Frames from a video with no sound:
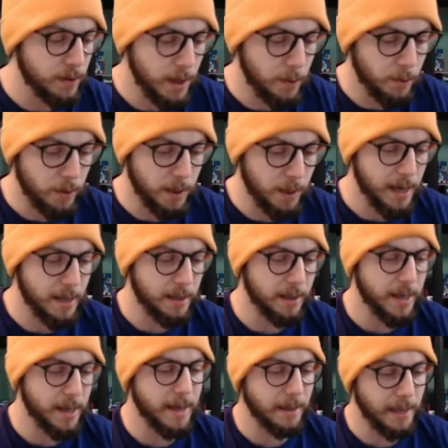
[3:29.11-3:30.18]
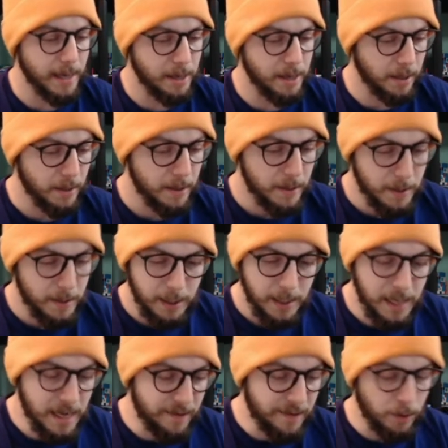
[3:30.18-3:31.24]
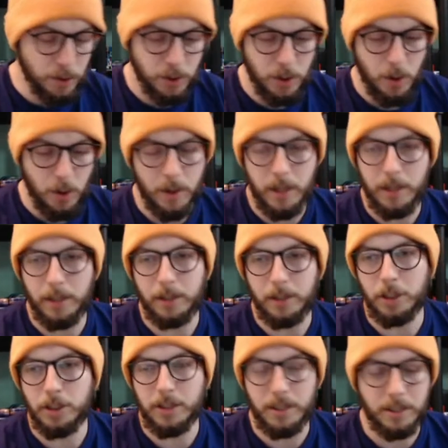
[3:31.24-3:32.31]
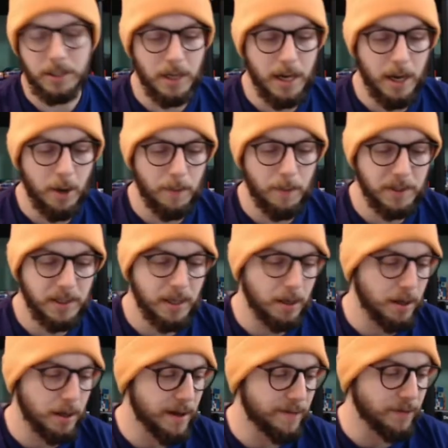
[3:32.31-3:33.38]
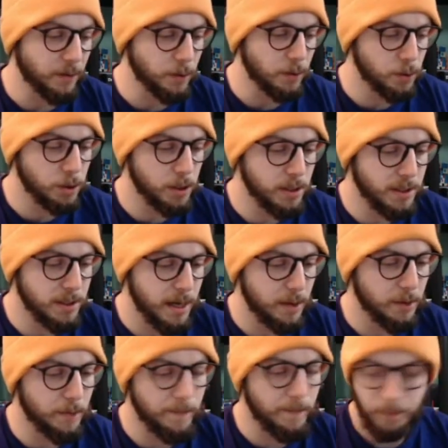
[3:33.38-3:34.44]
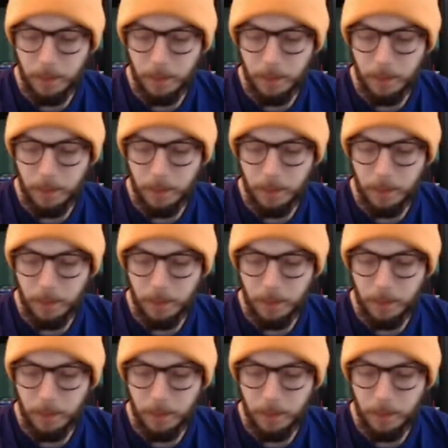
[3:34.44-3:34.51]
We'll look at that later. Evo Soda just is going to help us get our evolutions out.